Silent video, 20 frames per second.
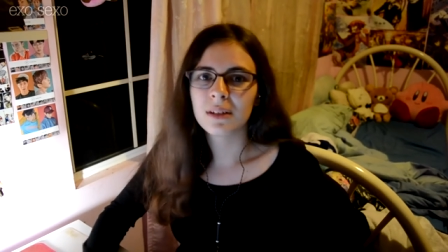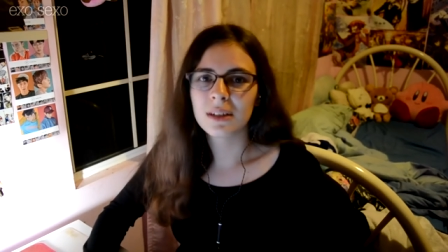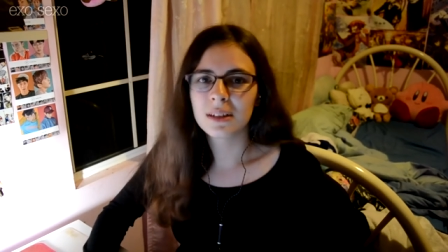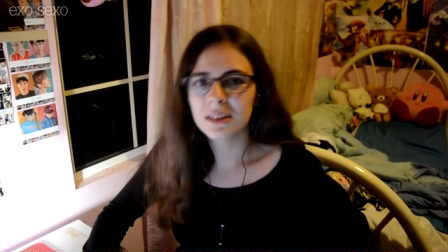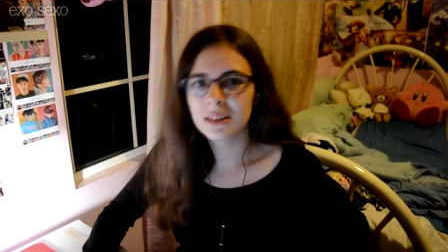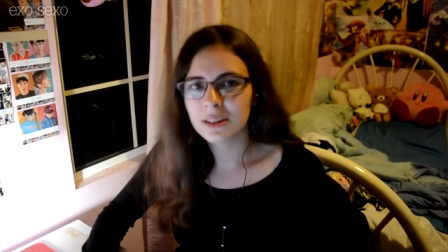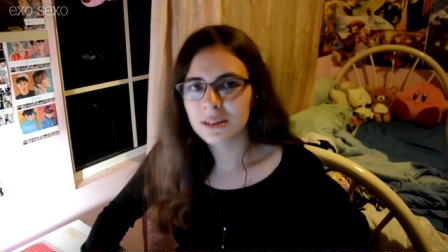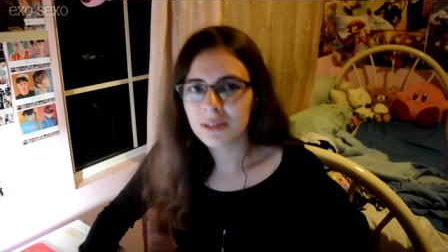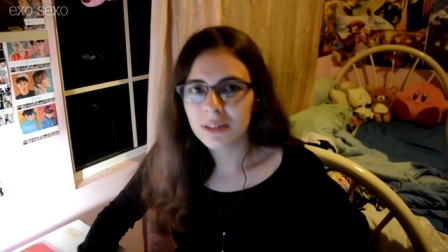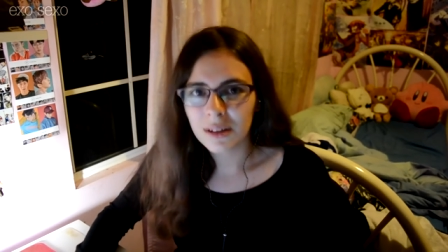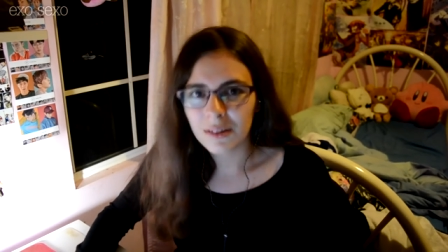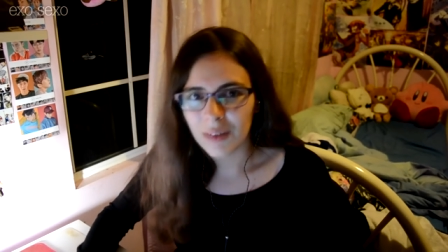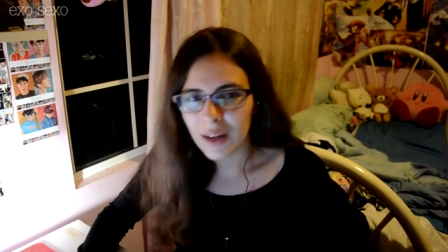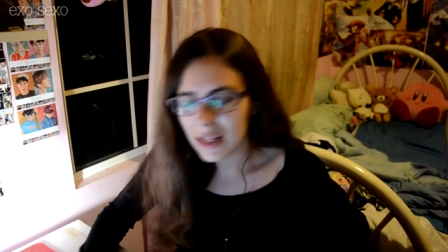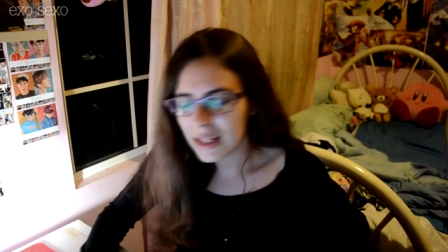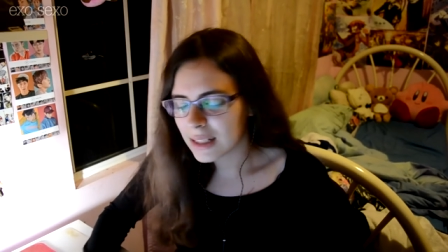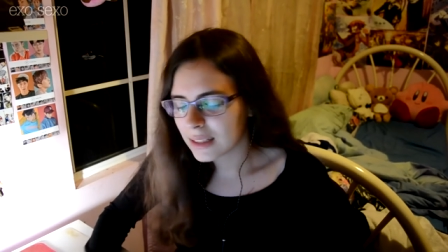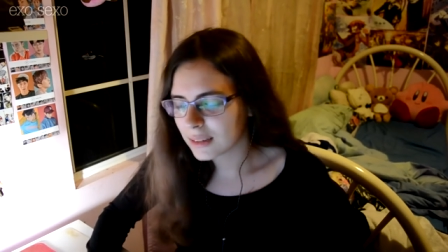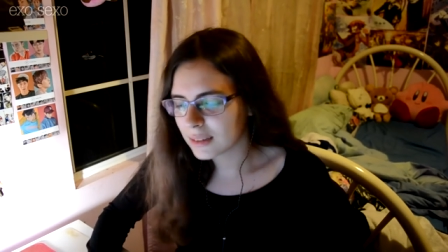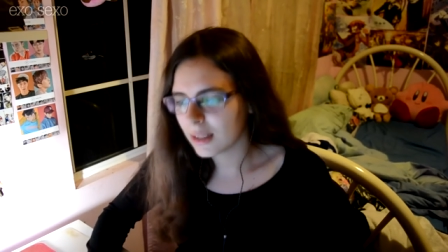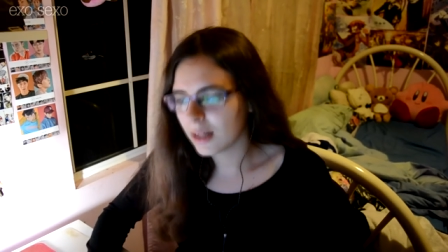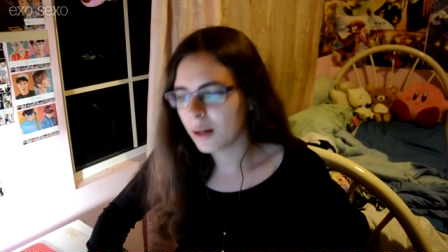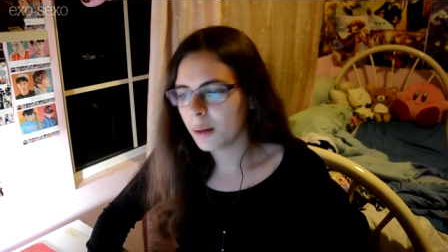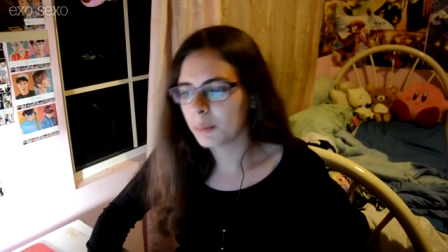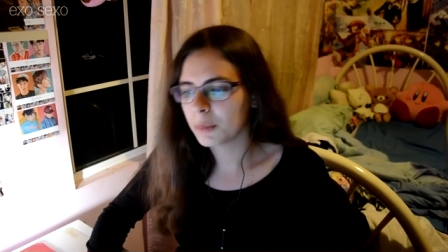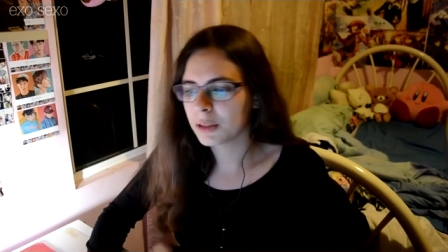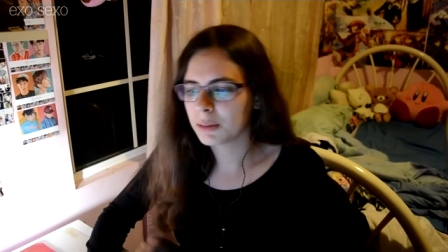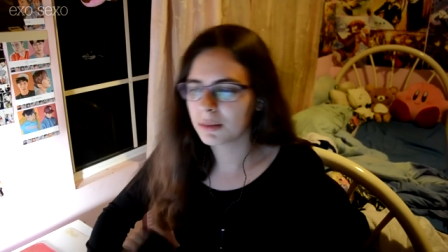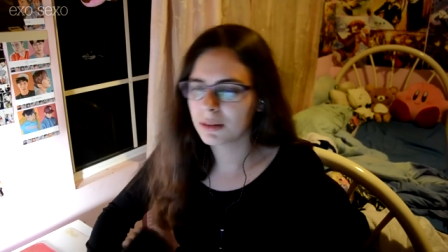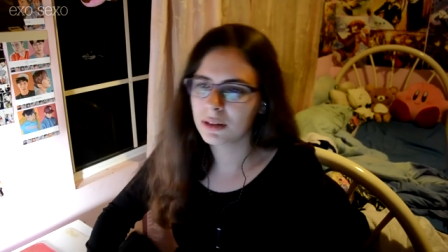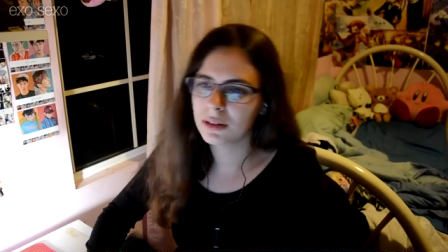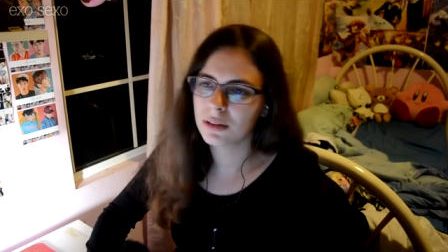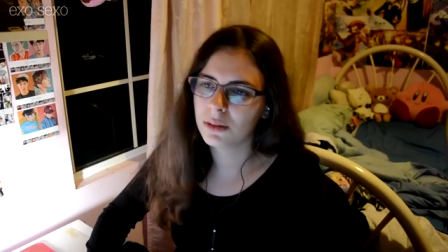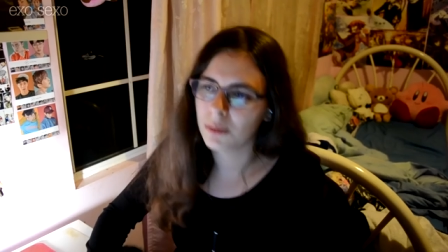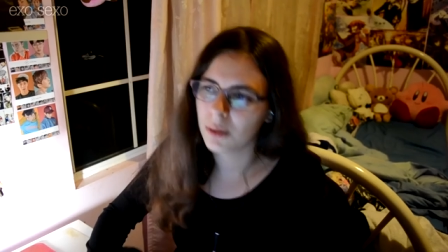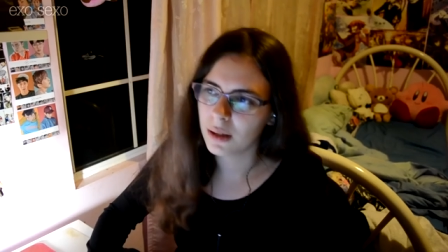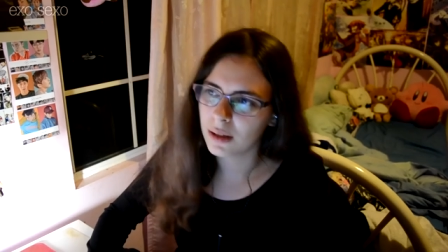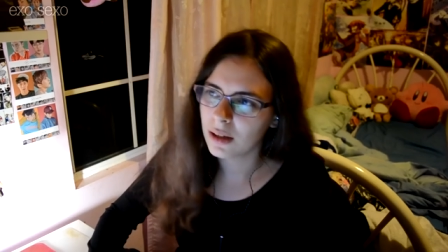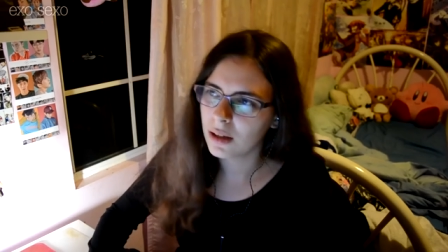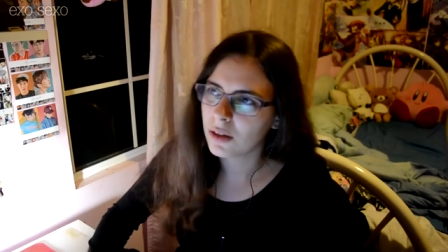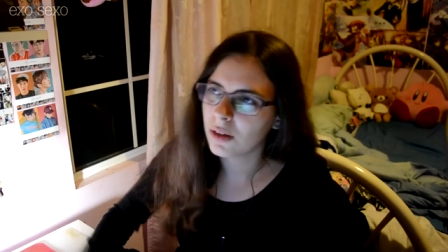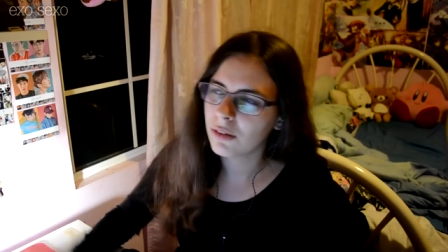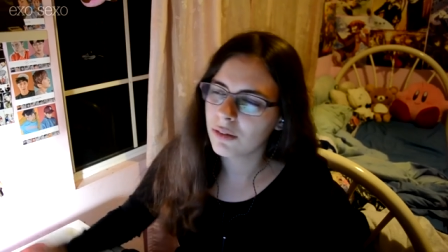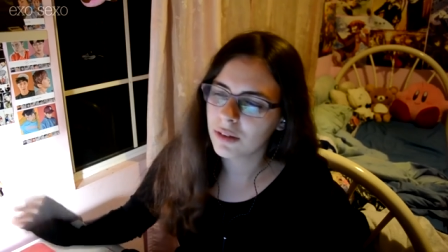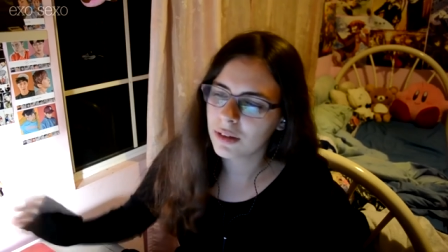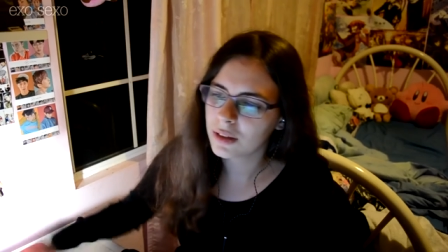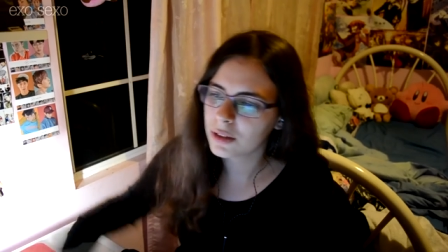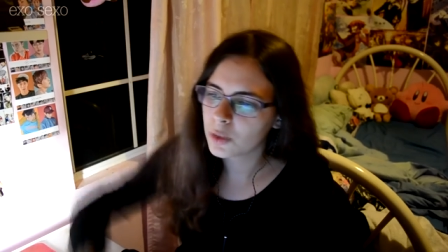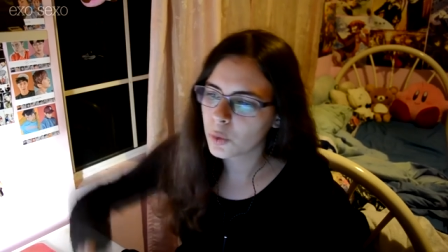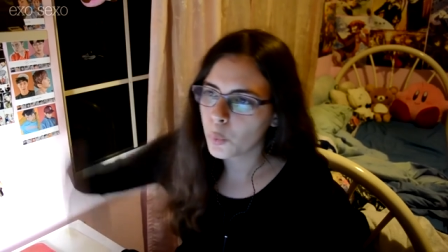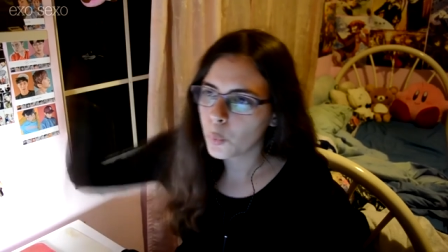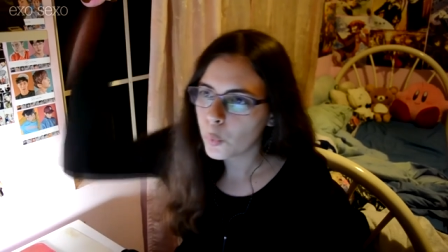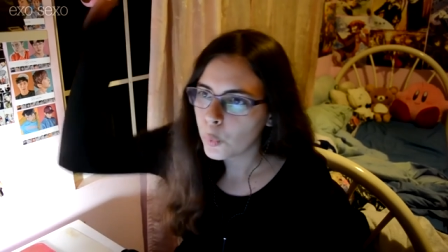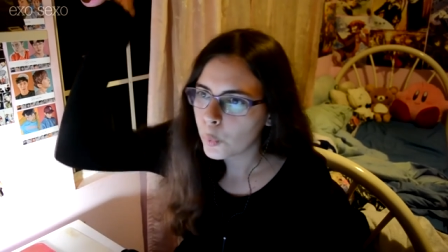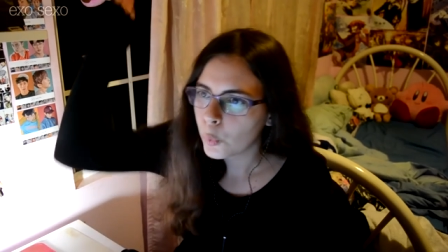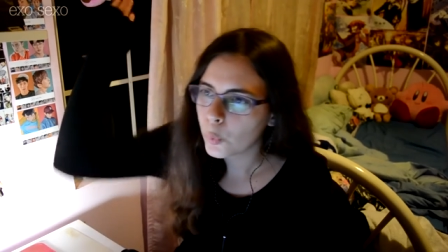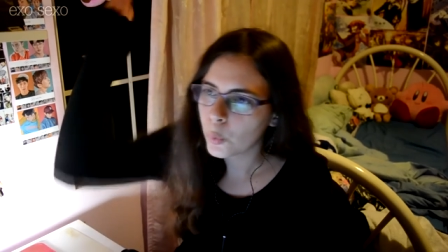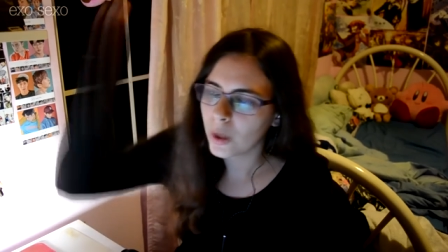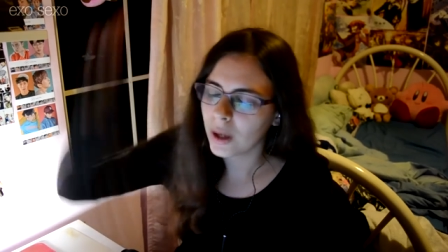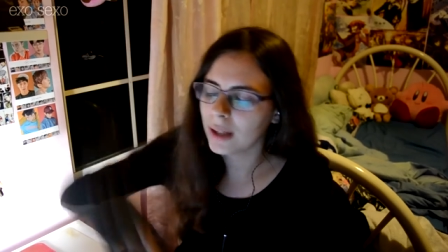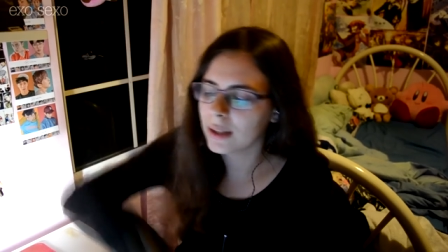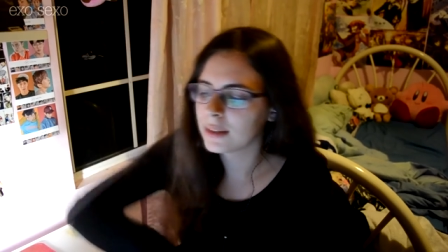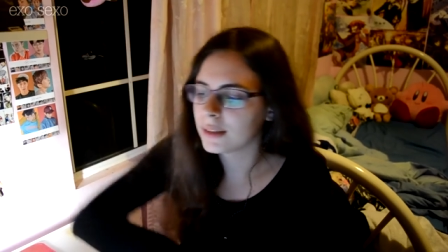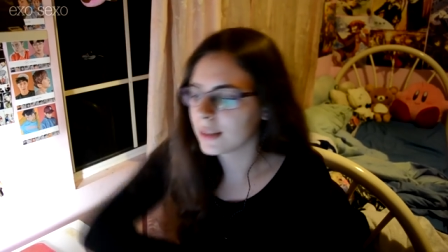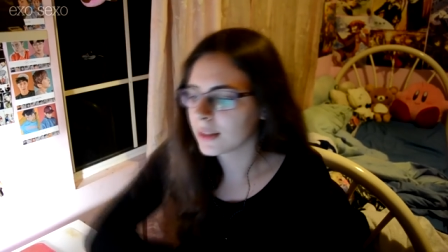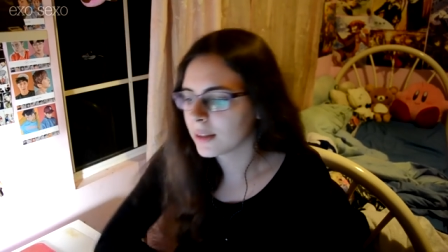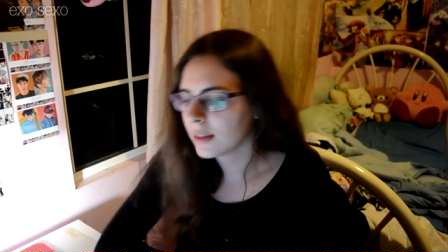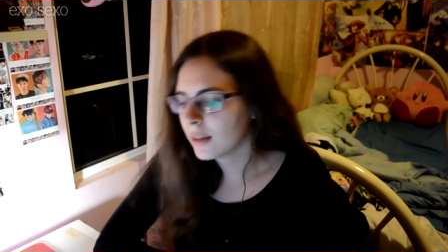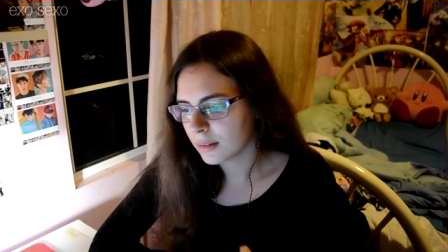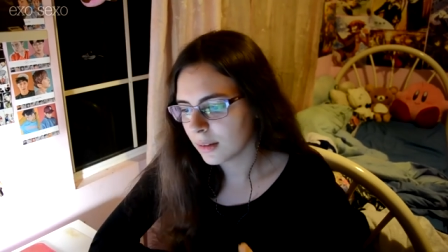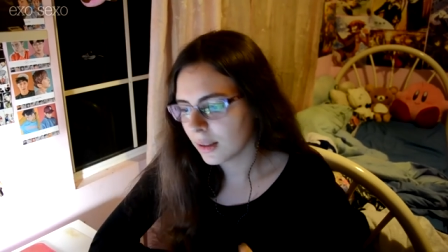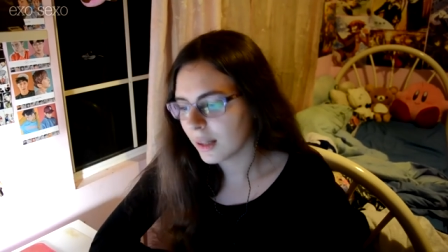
I just don't have any time, especially right now, everything's hectic.